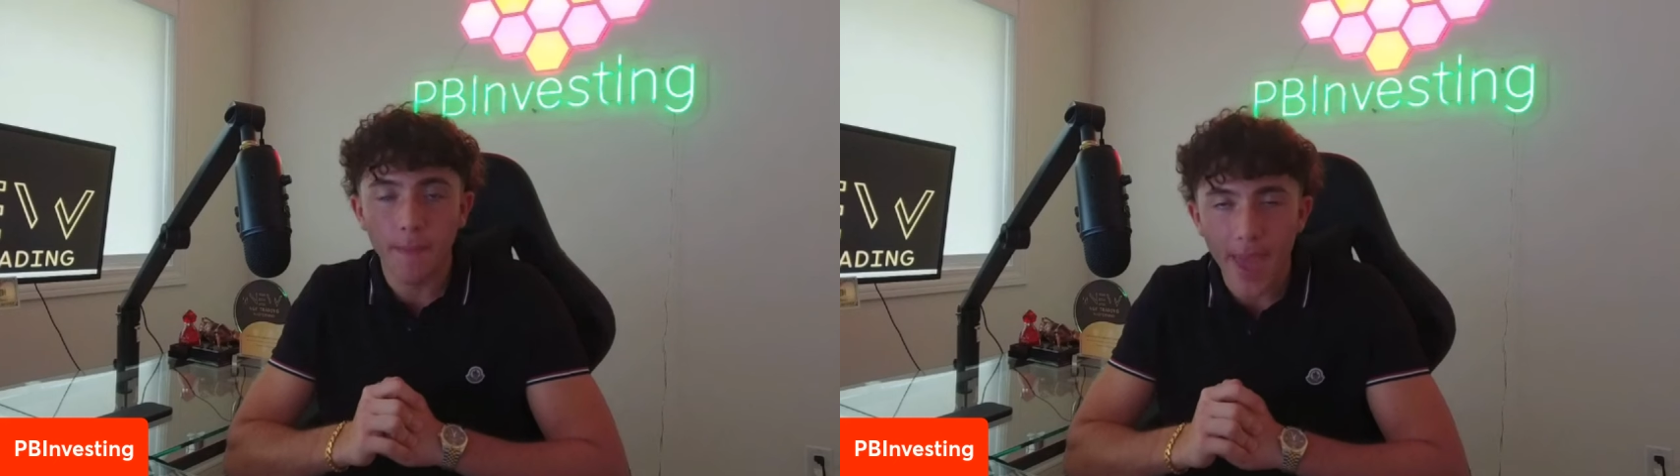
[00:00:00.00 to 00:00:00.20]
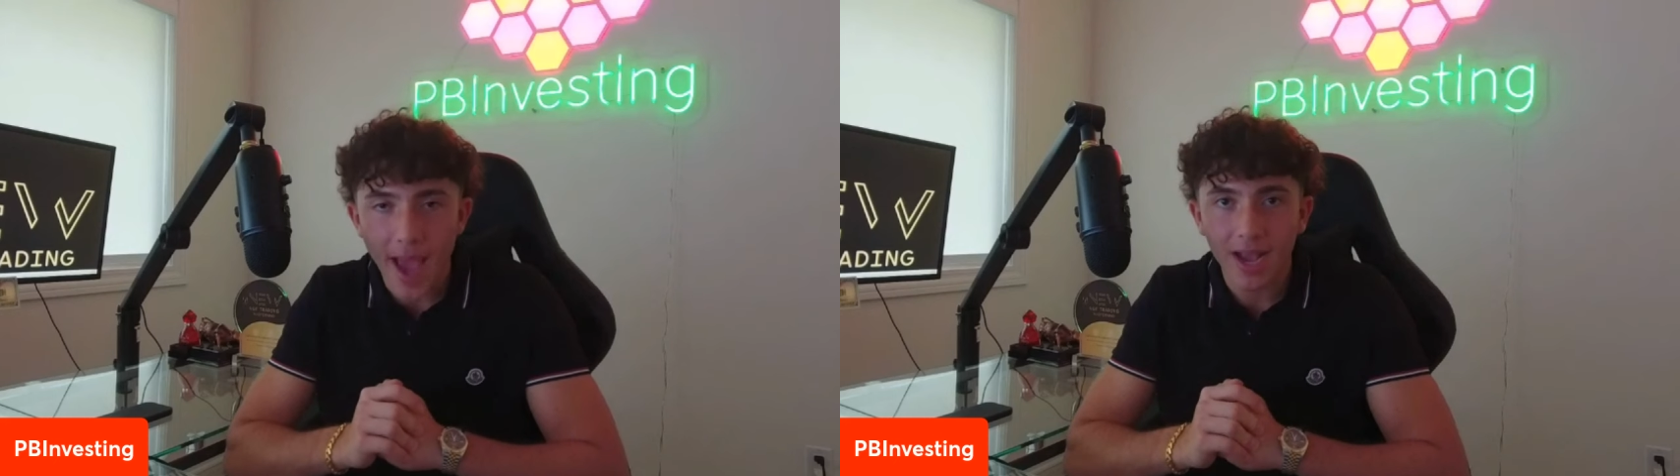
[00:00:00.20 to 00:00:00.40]

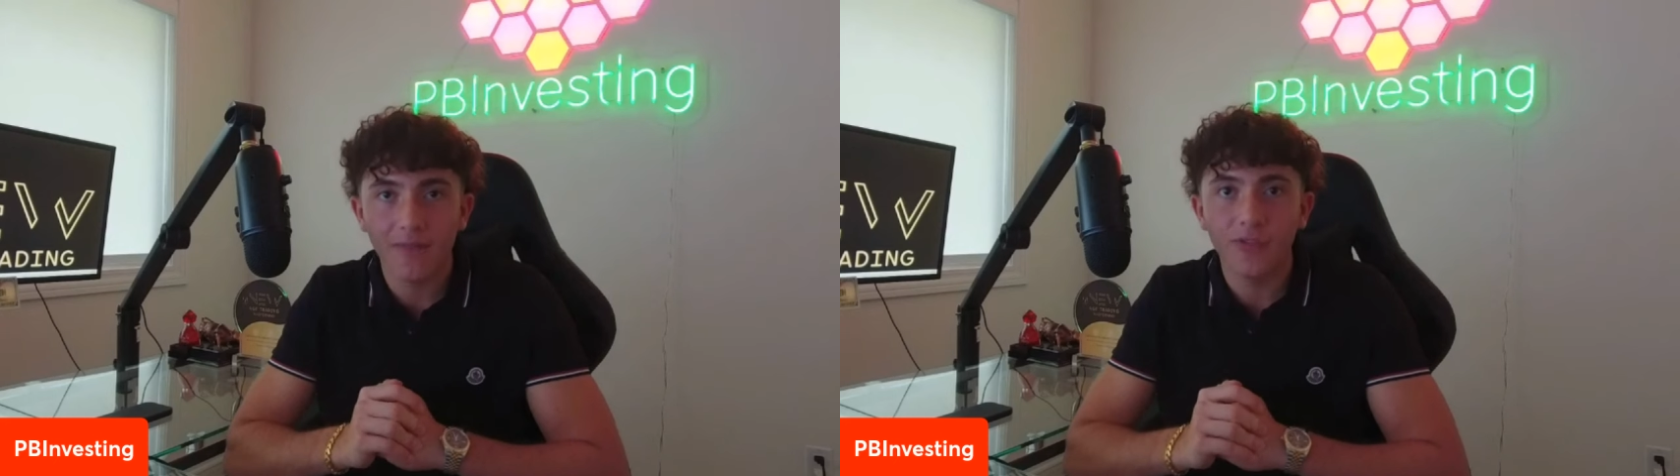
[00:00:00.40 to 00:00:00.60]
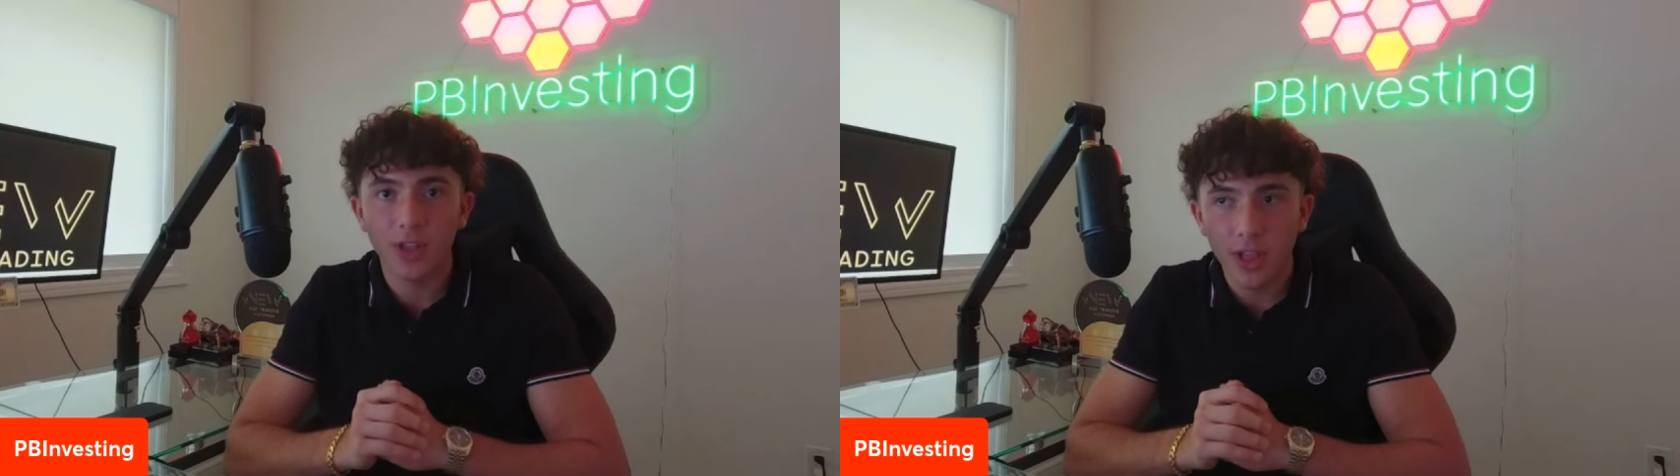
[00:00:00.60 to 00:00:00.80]
back
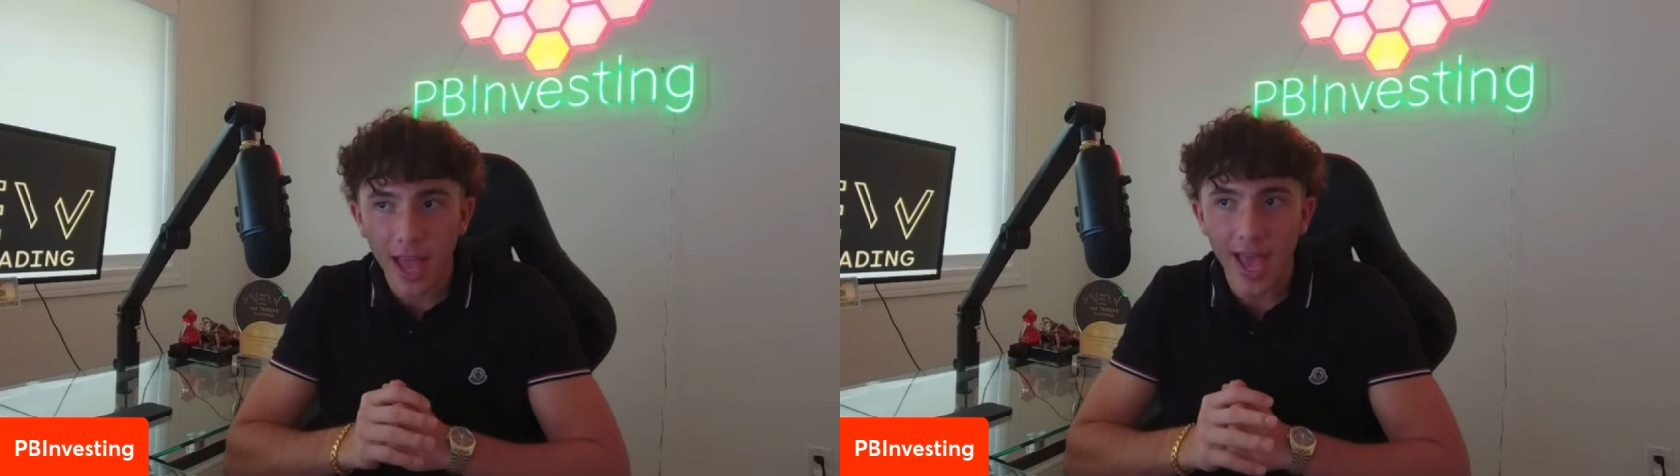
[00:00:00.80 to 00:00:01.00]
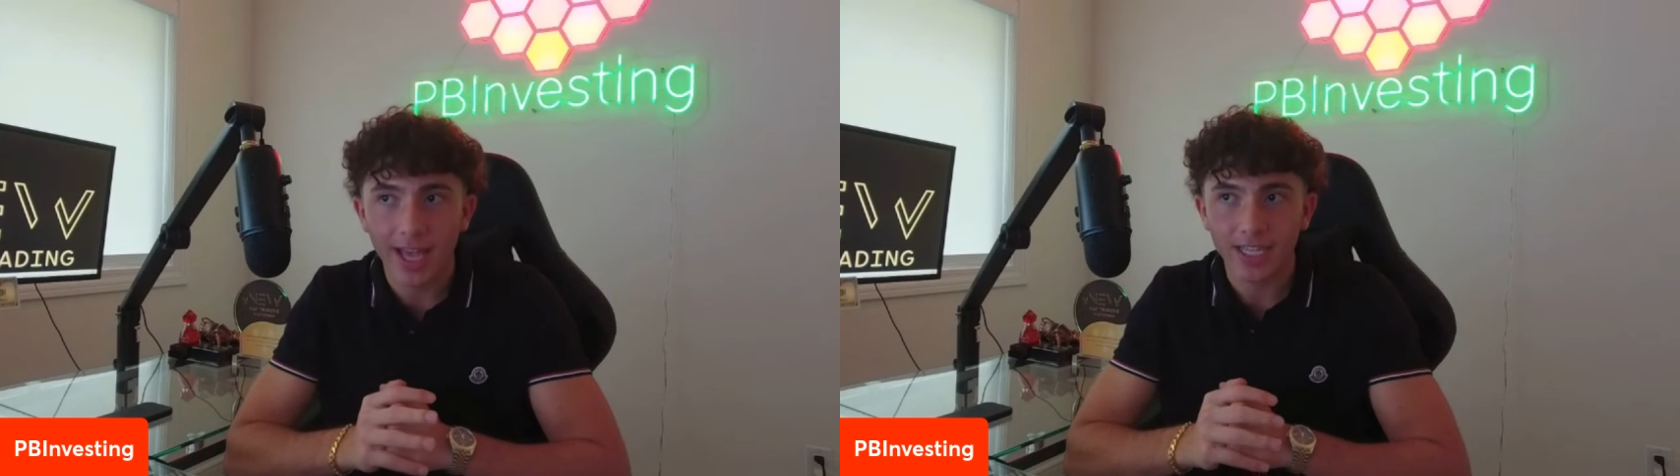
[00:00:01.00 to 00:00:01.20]
of
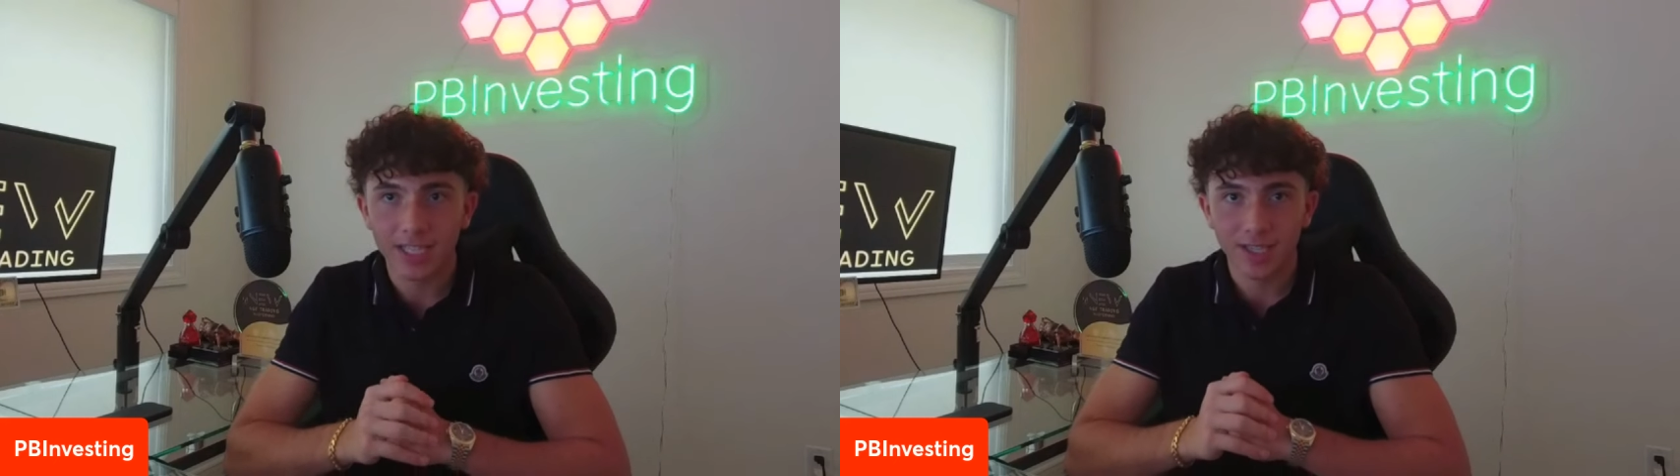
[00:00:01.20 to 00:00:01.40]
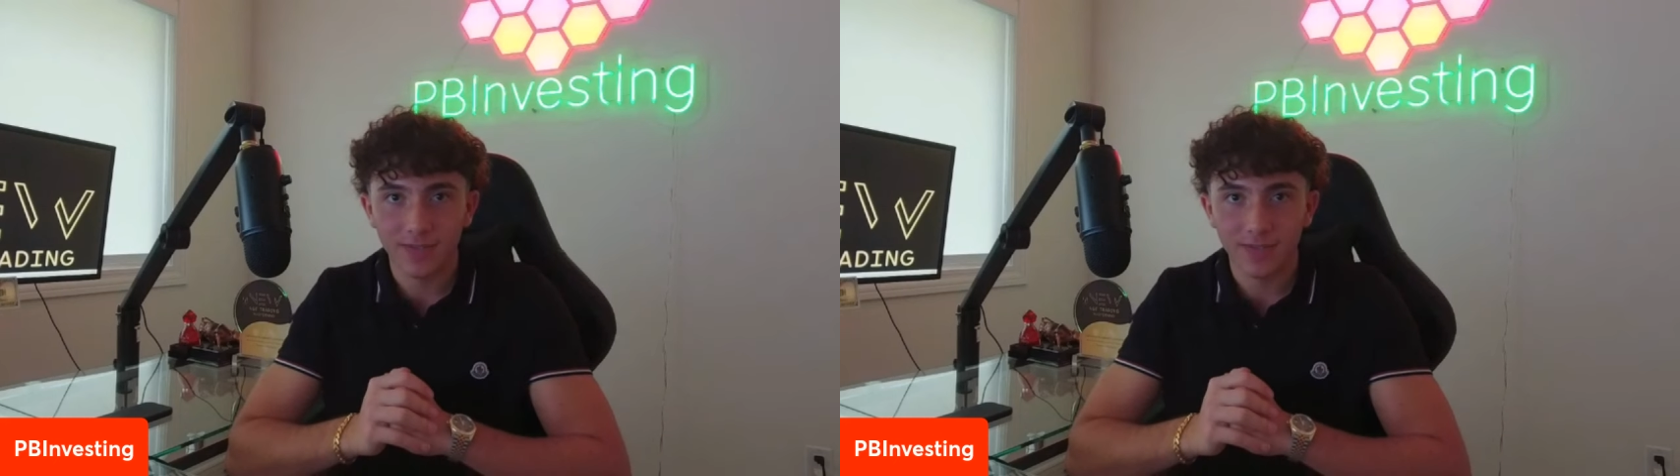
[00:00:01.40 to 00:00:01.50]
class